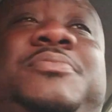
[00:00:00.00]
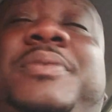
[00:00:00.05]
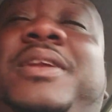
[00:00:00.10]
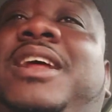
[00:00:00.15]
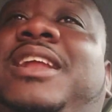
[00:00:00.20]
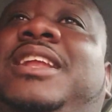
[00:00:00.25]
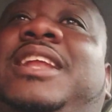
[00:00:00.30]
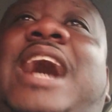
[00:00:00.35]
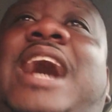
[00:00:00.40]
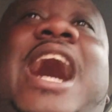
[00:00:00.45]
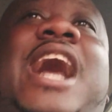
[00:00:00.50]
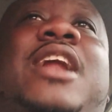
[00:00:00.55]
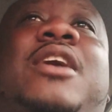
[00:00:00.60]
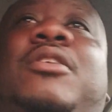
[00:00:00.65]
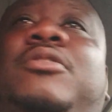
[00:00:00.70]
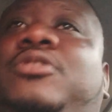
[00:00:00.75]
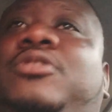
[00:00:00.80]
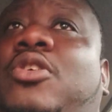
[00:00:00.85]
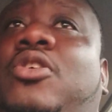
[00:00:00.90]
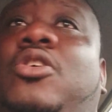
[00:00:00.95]
been a lot
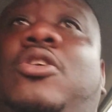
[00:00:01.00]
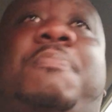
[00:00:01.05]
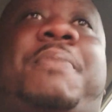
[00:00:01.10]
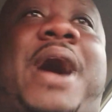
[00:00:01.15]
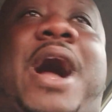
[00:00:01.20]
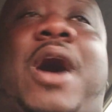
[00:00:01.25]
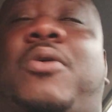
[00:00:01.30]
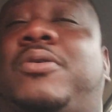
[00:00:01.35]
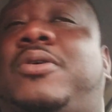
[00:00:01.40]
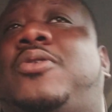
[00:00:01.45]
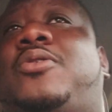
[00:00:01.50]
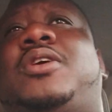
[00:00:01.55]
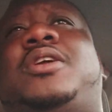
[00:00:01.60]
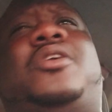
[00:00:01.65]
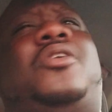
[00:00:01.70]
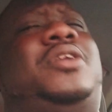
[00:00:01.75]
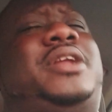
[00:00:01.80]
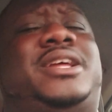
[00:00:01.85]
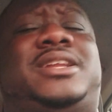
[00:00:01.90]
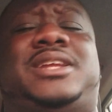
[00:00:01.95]
of girl power going
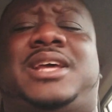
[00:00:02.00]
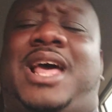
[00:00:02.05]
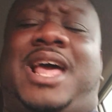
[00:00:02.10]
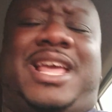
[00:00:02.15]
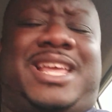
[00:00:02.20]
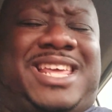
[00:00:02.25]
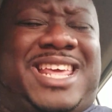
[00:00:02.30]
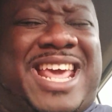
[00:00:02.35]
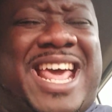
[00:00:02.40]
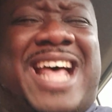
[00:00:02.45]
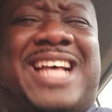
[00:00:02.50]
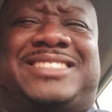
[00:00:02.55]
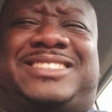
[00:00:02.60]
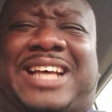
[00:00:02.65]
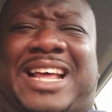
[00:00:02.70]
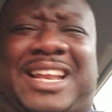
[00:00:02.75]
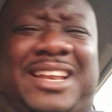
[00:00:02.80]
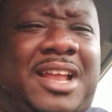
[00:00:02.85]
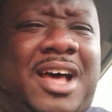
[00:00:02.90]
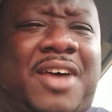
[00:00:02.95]
on, and yes,
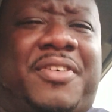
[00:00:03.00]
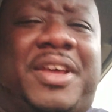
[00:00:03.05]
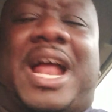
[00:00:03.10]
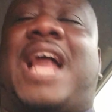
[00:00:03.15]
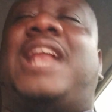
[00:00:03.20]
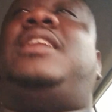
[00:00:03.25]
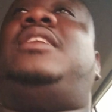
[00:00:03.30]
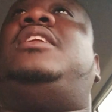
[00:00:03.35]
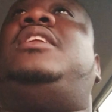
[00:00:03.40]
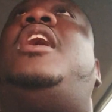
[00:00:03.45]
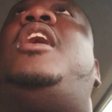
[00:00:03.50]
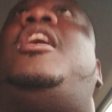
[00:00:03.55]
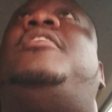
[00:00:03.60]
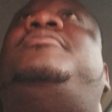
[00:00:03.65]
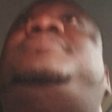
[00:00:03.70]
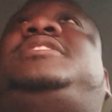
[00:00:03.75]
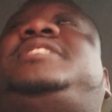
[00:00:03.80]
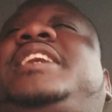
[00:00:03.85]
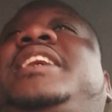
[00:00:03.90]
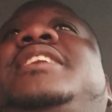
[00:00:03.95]
I love it. I love
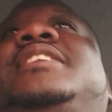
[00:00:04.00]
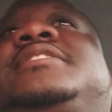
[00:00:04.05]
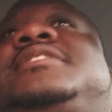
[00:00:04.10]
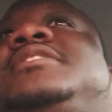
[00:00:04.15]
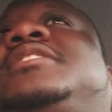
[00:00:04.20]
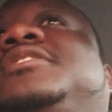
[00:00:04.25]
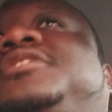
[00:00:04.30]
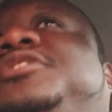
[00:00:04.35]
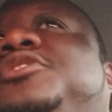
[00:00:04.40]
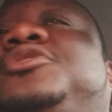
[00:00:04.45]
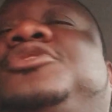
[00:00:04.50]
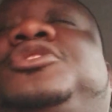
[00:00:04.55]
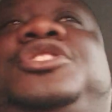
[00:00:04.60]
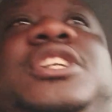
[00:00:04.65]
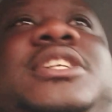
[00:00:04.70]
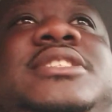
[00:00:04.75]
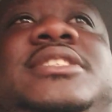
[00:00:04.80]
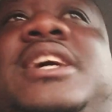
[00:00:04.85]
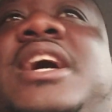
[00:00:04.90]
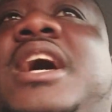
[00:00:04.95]
seeing the sisters
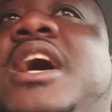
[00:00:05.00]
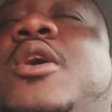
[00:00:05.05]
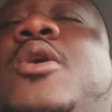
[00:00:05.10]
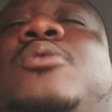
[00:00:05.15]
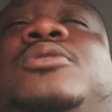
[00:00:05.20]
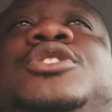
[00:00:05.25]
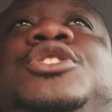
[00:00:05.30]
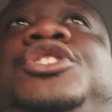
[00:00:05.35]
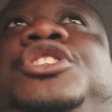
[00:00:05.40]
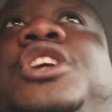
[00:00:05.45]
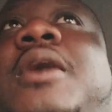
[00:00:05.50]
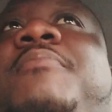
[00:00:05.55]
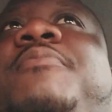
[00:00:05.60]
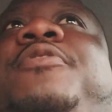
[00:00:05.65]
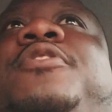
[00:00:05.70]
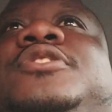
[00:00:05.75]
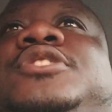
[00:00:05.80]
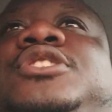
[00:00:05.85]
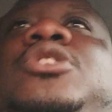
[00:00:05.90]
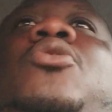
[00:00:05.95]
just jump
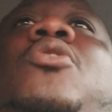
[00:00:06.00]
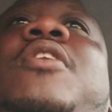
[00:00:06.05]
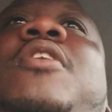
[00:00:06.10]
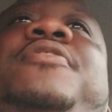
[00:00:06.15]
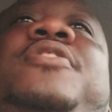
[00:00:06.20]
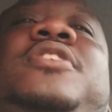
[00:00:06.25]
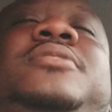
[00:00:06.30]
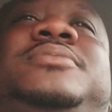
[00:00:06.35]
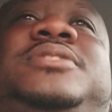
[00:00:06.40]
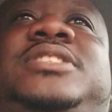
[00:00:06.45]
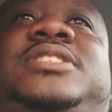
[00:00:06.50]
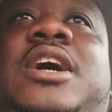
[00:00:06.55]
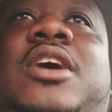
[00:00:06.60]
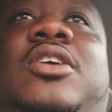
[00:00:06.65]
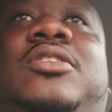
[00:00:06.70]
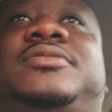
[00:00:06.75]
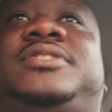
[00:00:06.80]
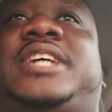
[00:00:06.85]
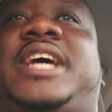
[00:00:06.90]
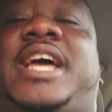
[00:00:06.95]
for joy for
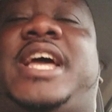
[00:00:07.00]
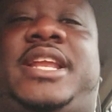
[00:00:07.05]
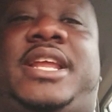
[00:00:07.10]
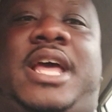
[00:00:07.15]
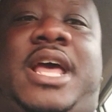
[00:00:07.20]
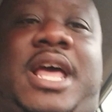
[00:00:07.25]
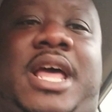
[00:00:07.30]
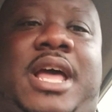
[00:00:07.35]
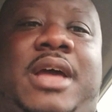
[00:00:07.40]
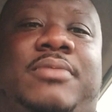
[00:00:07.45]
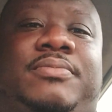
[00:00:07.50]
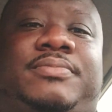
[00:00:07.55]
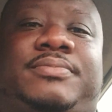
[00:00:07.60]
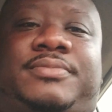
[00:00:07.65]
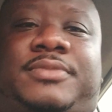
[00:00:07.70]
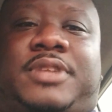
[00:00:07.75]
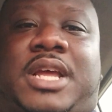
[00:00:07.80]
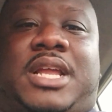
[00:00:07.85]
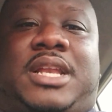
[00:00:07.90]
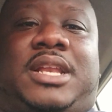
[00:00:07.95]
themselves and
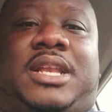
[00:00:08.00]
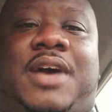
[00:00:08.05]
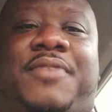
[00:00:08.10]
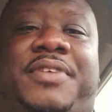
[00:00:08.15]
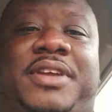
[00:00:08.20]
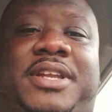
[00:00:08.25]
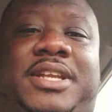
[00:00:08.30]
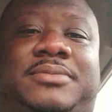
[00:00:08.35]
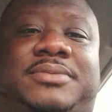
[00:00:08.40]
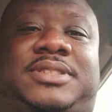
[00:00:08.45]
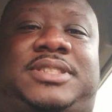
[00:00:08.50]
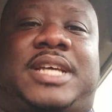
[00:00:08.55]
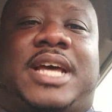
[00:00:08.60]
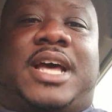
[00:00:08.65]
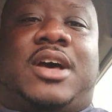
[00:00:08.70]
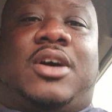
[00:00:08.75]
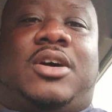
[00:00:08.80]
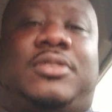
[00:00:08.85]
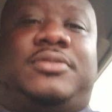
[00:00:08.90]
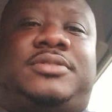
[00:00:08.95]
loving
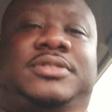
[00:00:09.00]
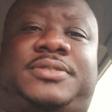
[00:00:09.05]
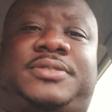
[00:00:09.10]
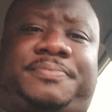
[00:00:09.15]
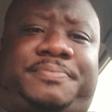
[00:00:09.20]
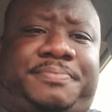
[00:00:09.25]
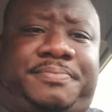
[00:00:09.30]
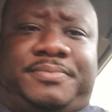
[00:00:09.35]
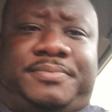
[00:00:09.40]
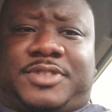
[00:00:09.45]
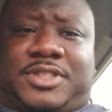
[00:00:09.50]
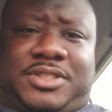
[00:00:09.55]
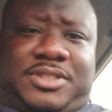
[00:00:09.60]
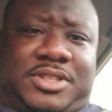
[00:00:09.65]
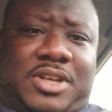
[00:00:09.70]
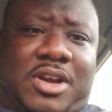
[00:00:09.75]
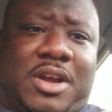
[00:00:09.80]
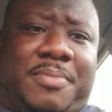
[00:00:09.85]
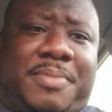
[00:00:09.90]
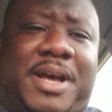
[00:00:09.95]
themselves.
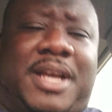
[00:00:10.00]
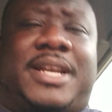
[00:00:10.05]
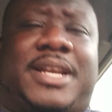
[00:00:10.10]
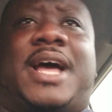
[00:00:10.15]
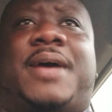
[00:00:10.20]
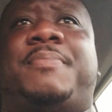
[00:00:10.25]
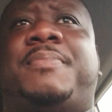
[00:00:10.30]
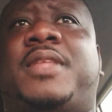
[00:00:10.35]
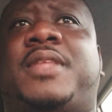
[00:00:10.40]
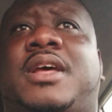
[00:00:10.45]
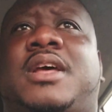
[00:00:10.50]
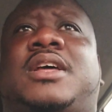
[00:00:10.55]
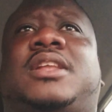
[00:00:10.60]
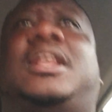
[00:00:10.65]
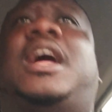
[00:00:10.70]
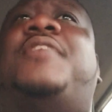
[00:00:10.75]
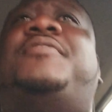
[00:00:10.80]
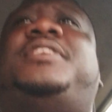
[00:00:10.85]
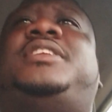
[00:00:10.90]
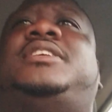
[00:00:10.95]
Sorry about that.
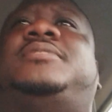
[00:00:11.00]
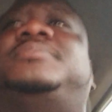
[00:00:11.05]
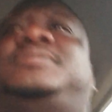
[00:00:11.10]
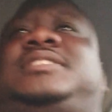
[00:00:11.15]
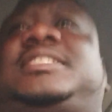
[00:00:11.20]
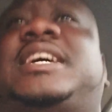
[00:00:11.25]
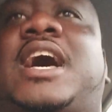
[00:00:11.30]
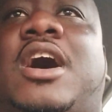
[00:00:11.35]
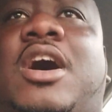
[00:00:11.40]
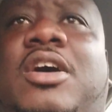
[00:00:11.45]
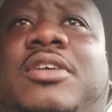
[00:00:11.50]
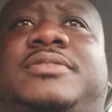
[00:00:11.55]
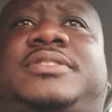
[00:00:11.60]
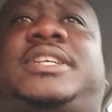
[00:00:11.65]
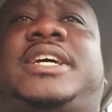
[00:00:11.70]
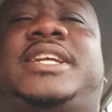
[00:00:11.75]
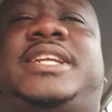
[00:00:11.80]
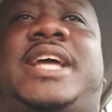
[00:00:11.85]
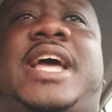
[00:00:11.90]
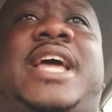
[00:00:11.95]
Loving themselves
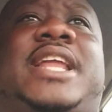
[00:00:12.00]
and